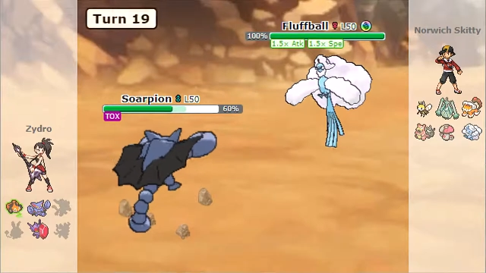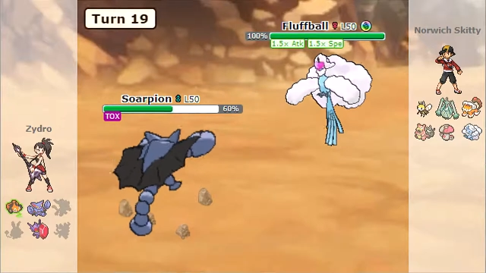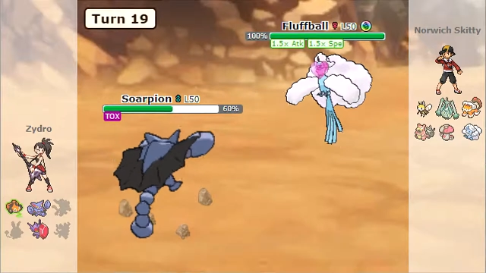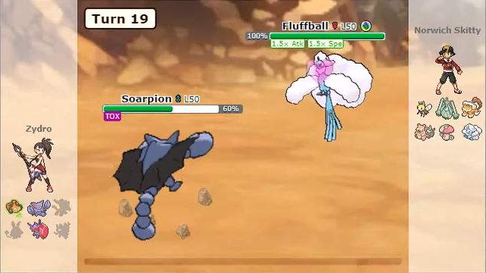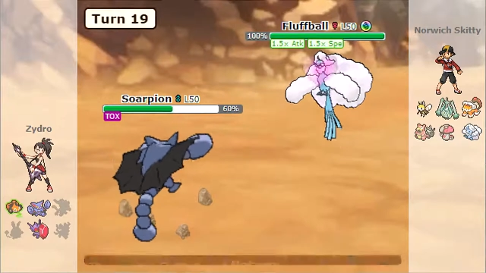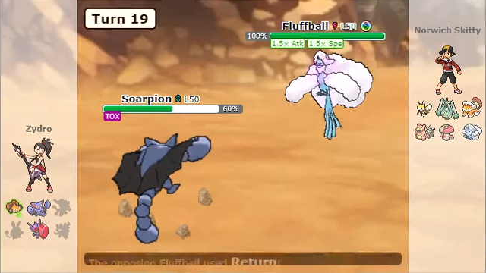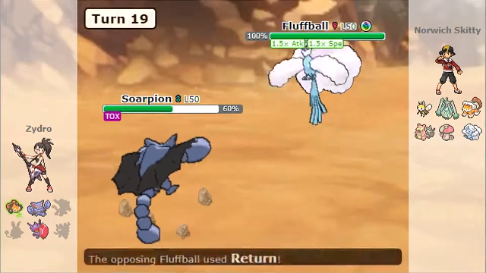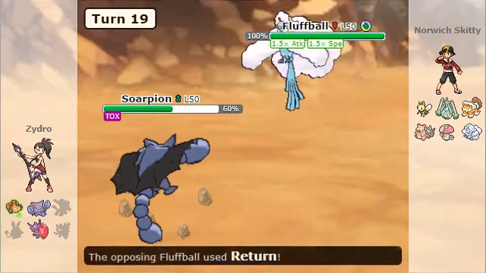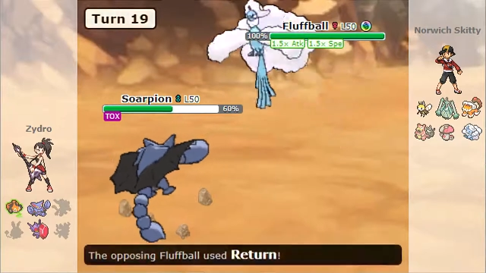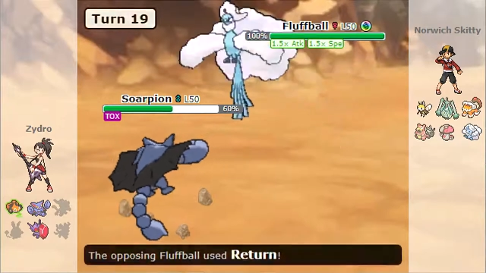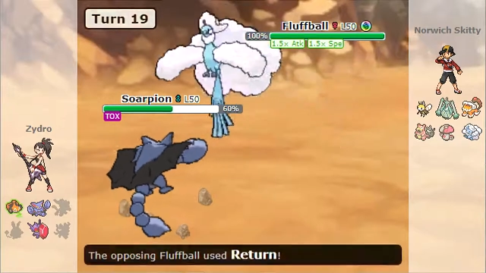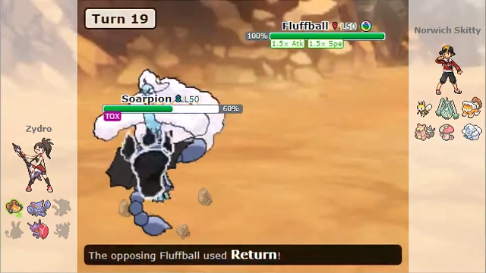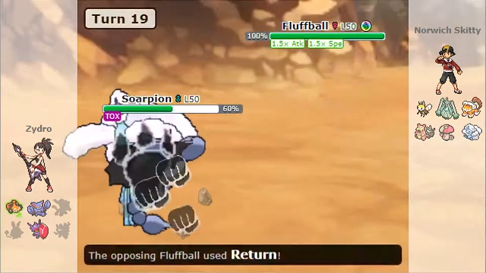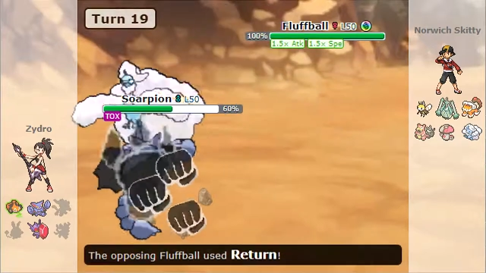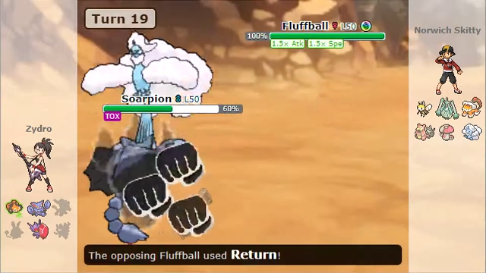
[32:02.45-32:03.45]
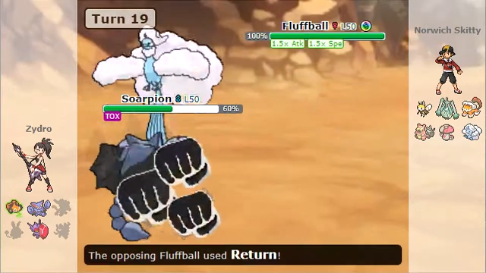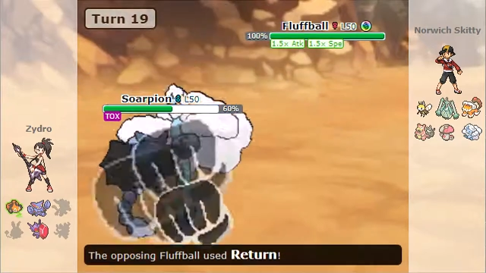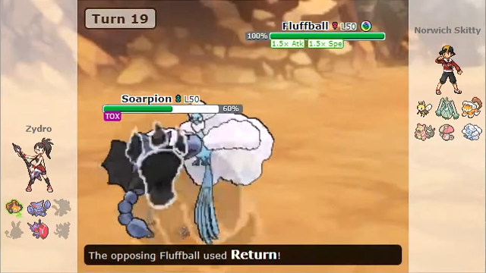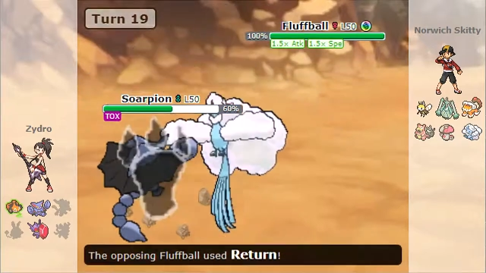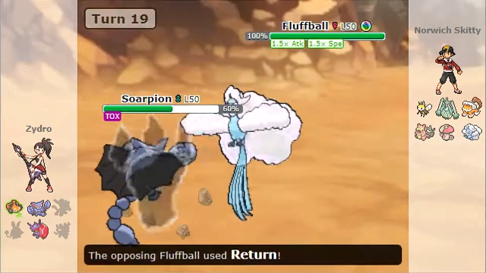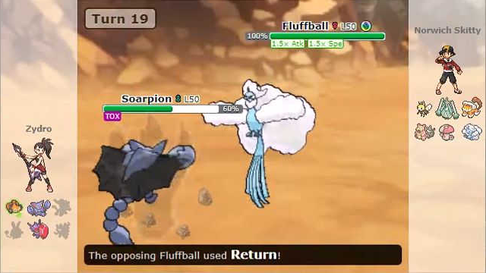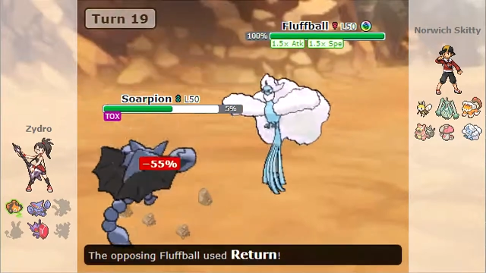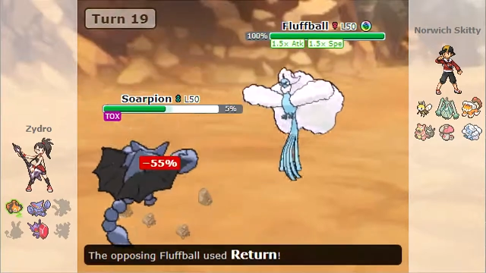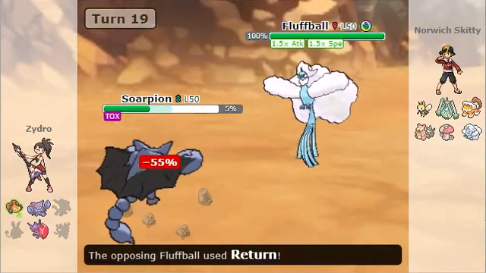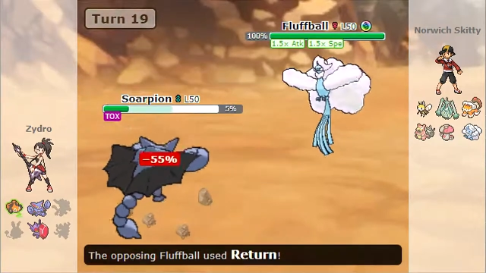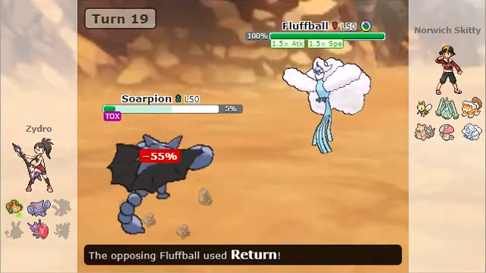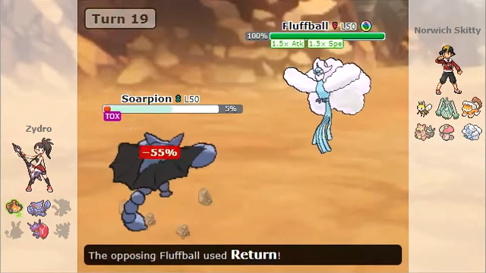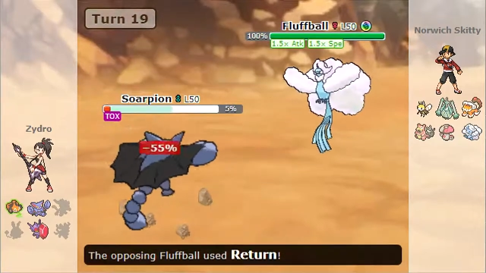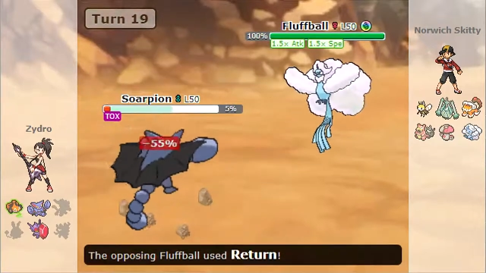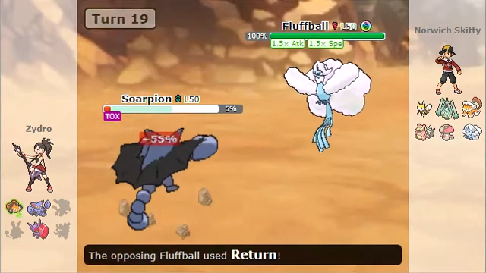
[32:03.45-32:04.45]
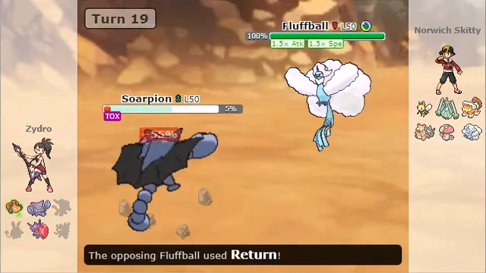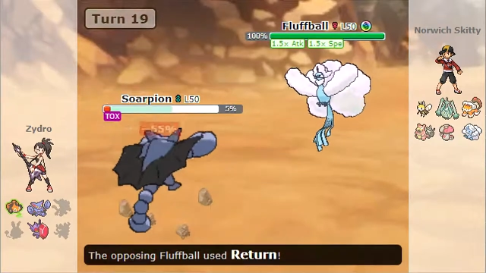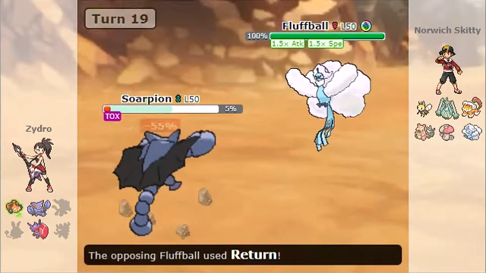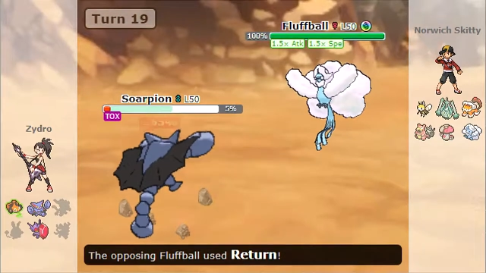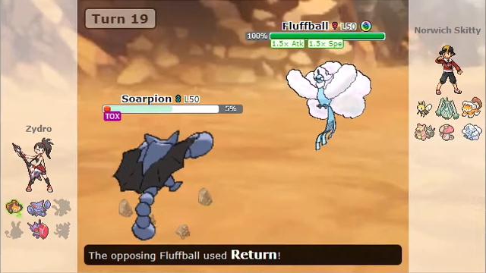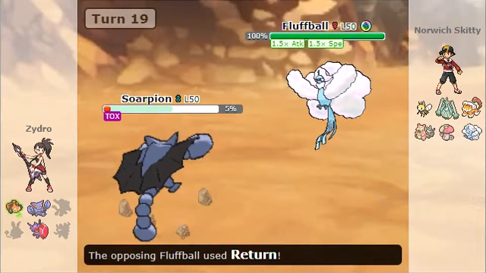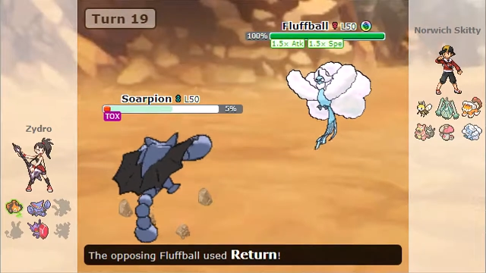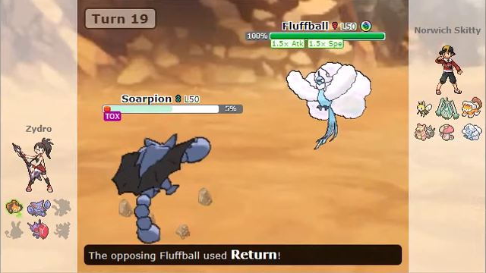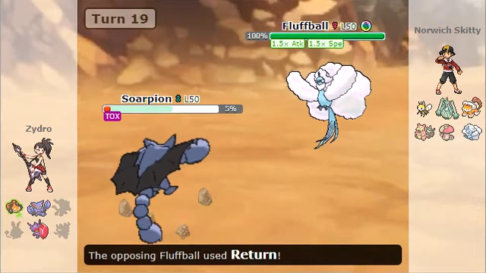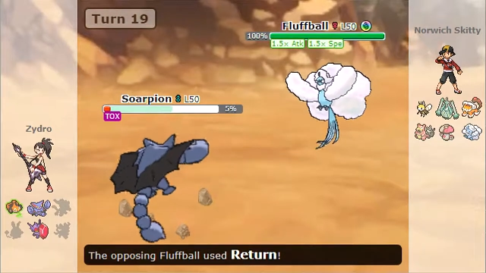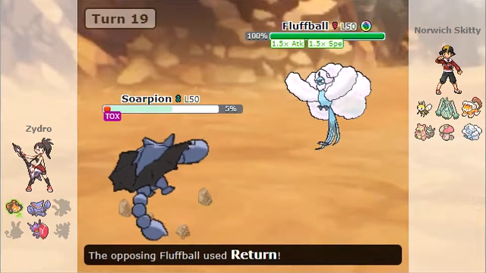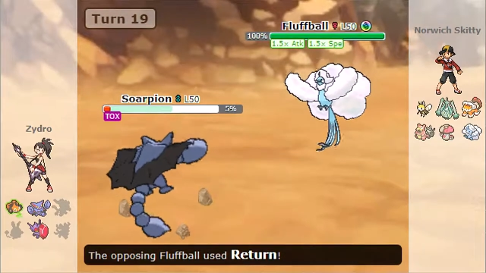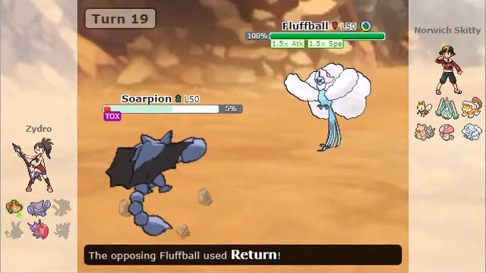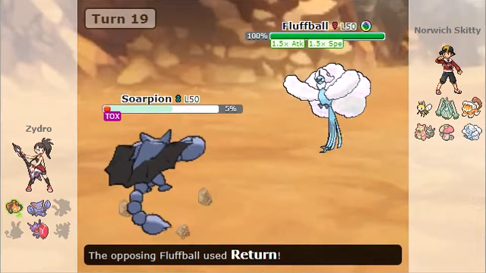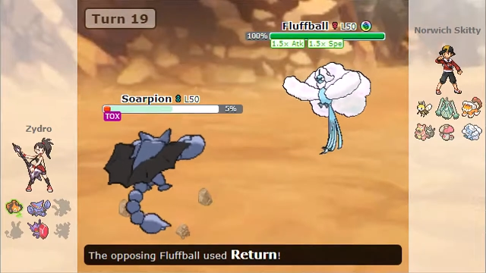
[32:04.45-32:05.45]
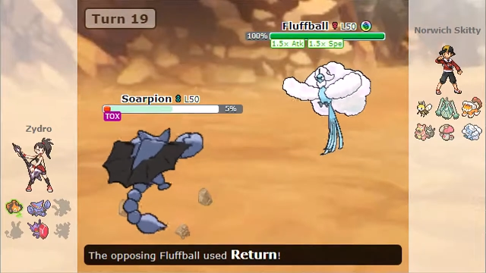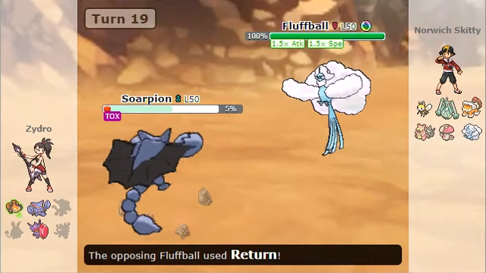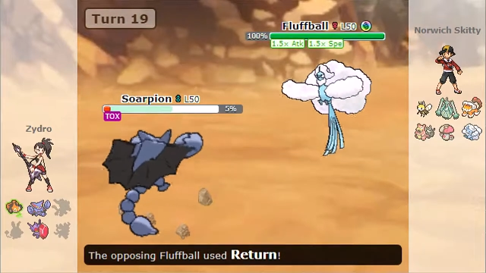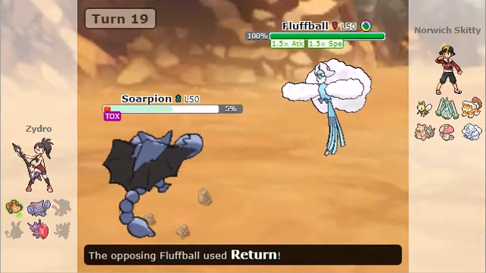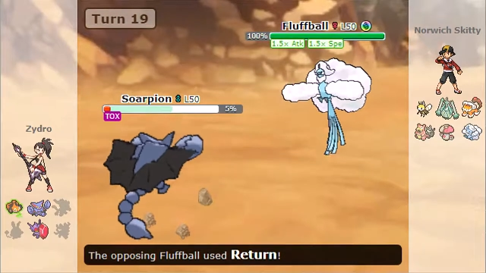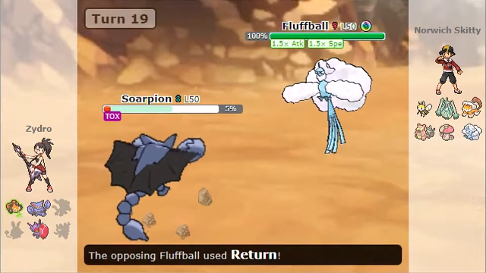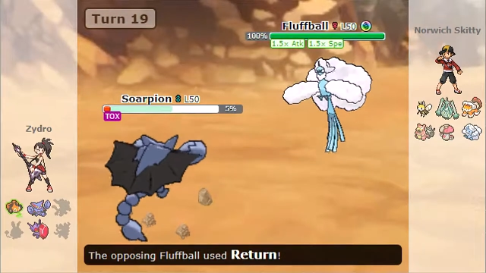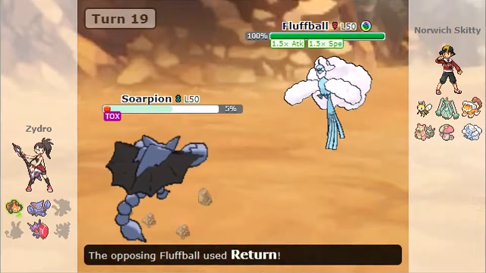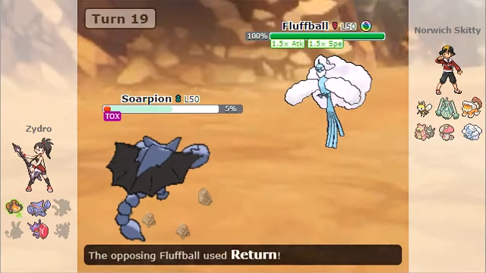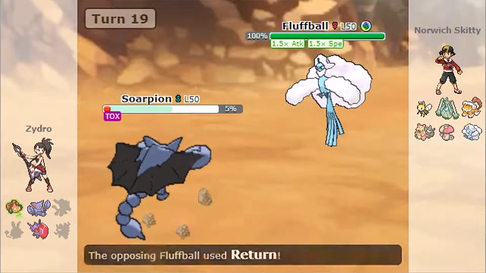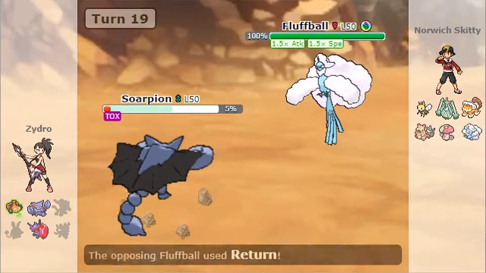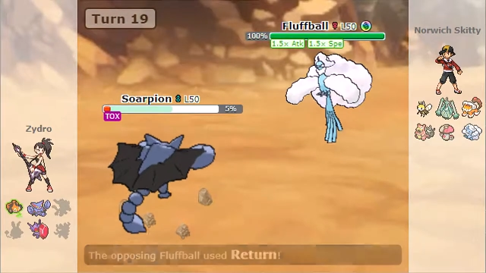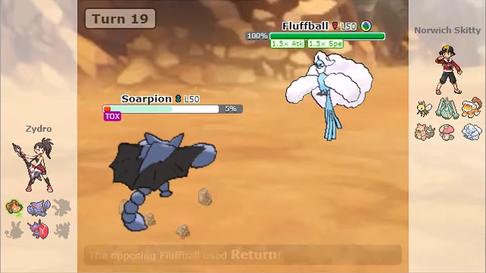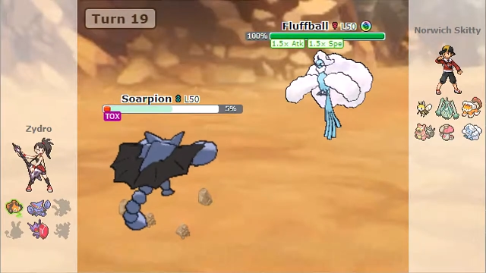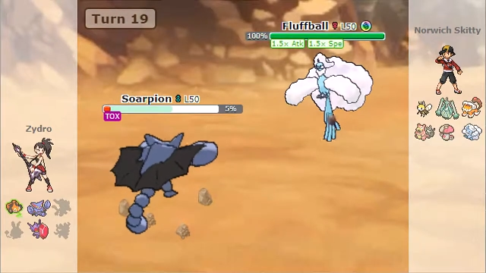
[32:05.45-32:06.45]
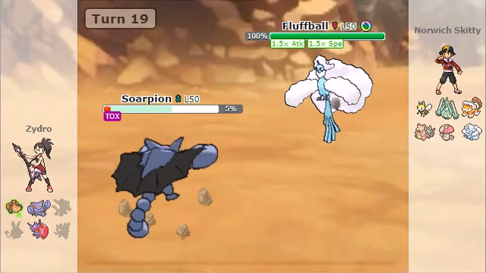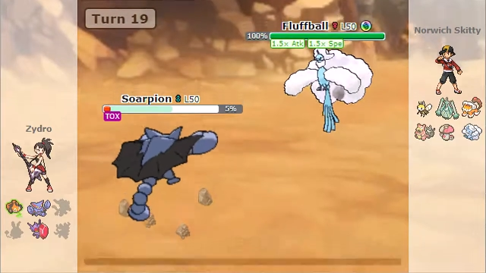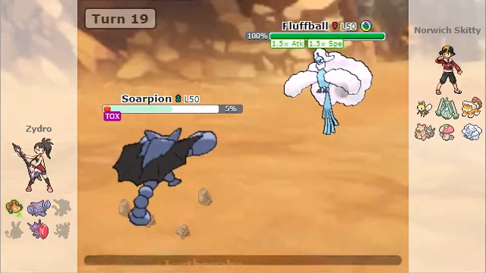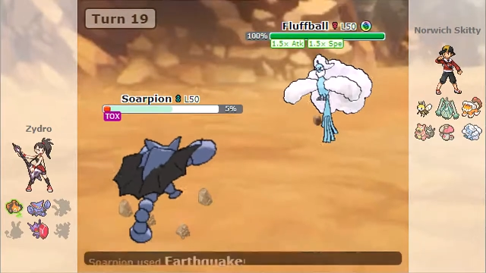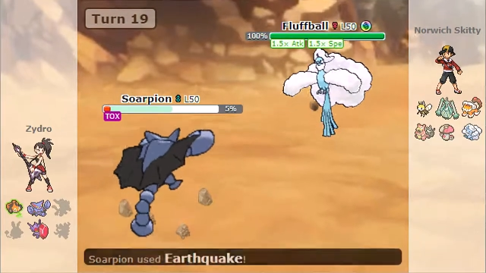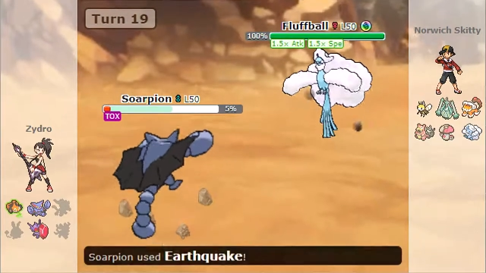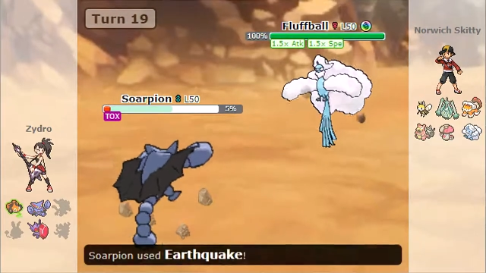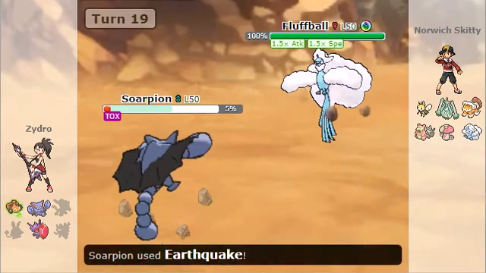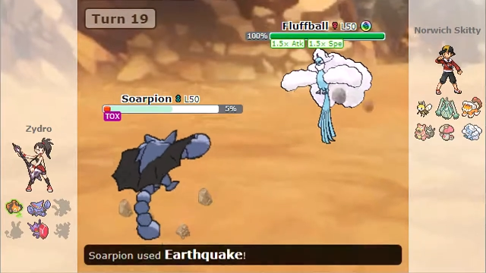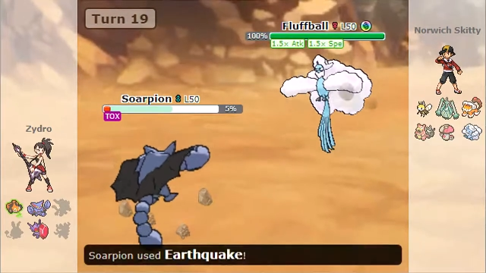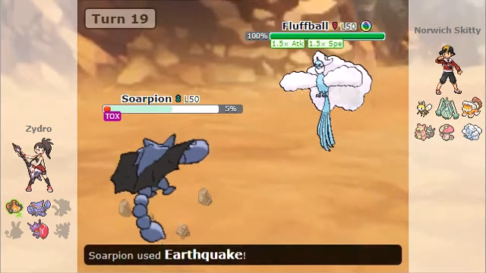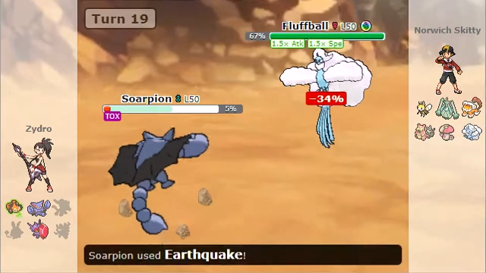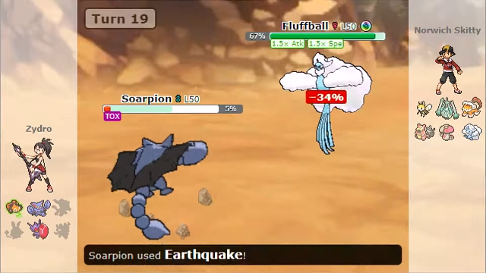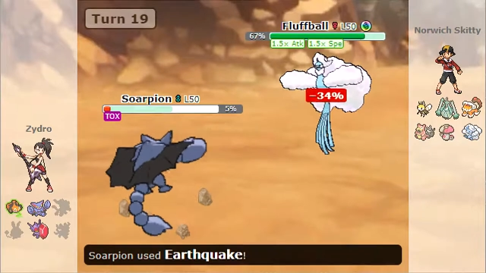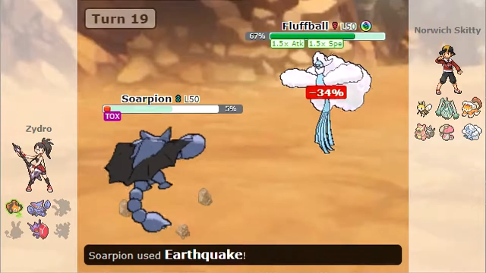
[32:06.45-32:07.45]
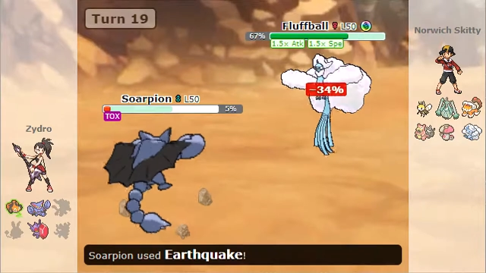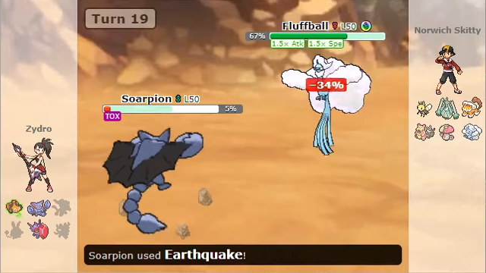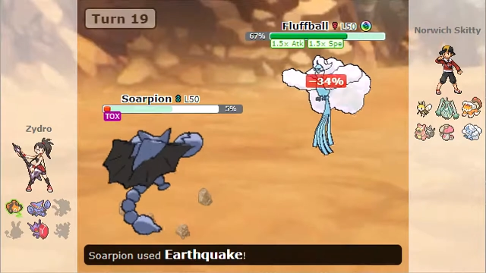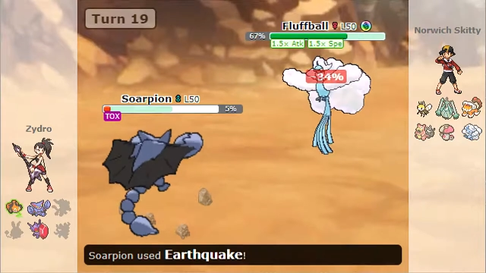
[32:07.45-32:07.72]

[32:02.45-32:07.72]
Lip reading: [unreadable: no face in view]